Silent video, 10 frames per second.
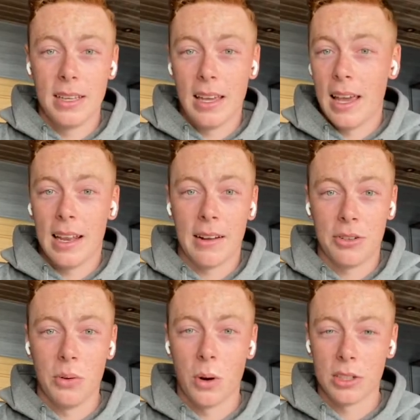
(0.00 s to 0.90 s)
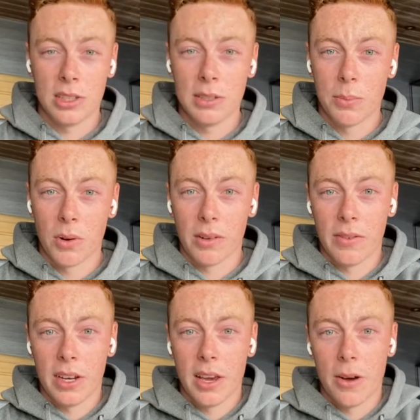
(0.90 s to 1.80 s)
And after you watch this boring
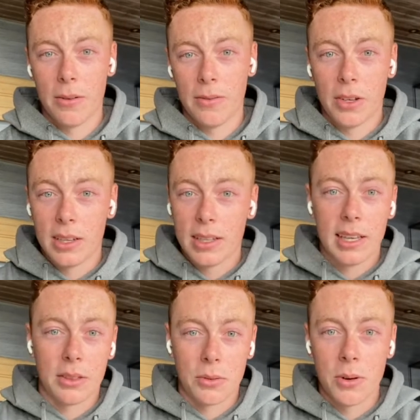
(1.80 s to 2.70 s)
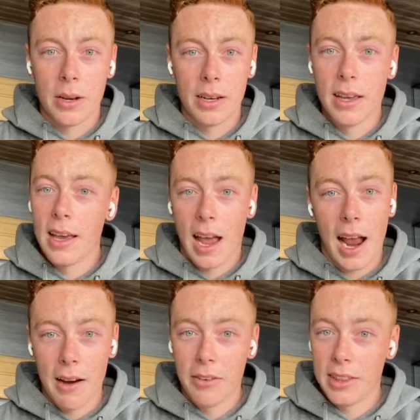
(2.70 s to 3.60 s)
video, if you can get through it,
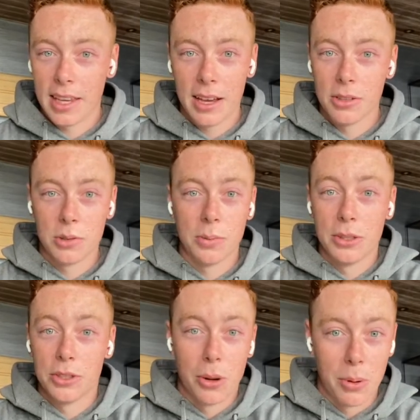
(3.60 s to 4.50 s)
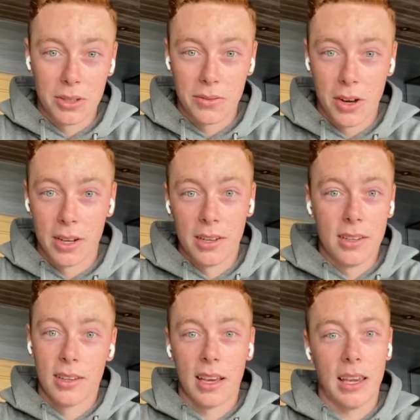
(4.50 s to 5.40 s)
everything else will be so much fun.
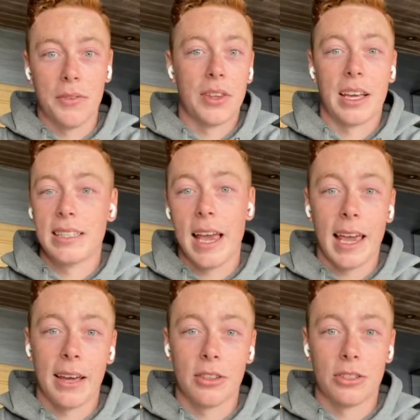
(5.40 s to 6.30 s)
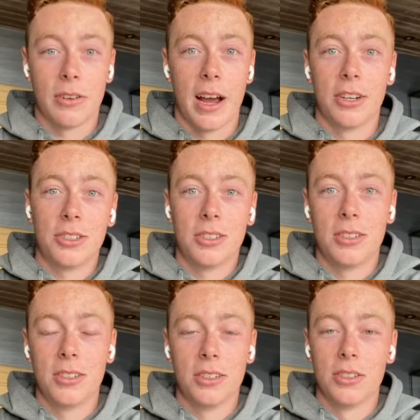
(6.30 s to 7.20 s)
Like even like taking out the trash.
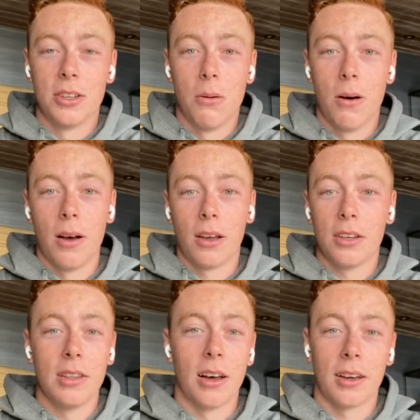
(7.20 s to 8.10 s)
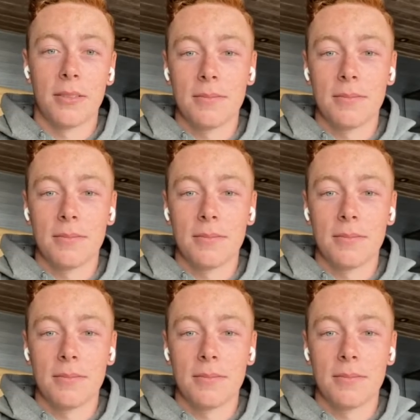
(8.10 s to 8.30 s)
So good luck.